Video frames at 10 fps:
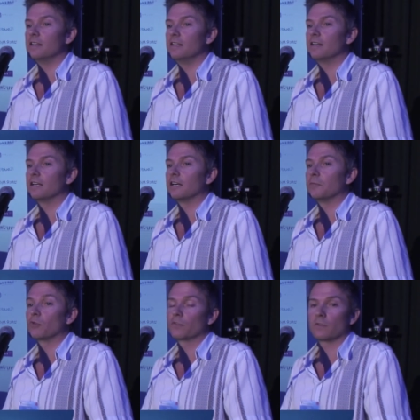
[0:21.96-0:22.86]
the, uh,
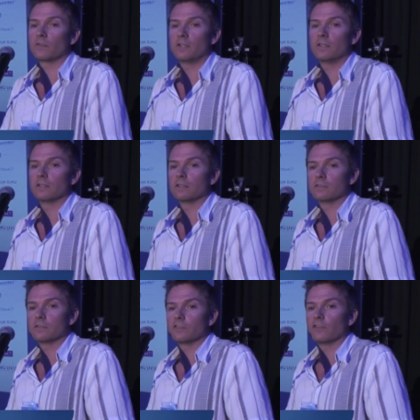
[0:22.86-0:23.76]
I'm also a
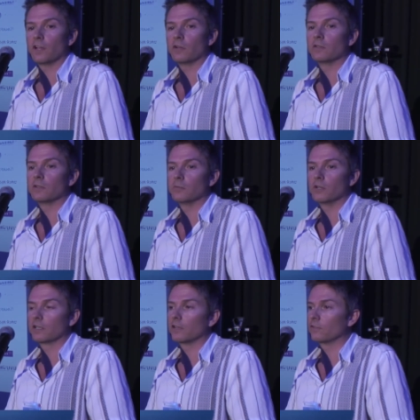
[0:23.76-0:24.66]
senior fellow at the
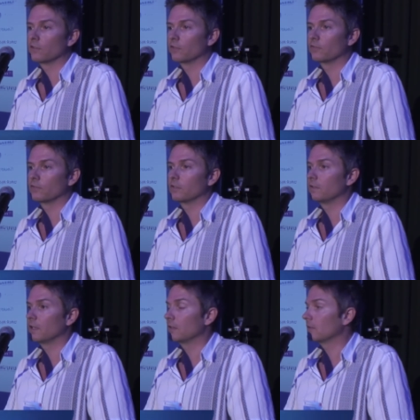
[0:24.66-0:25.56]
Berkeley Institute for
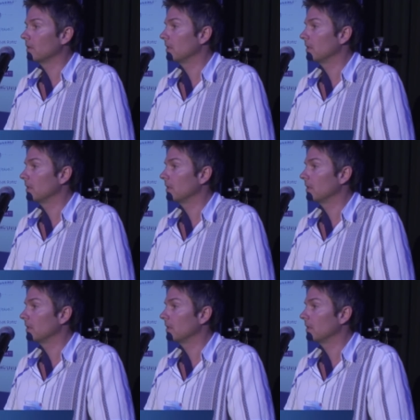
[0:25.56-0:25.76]
Data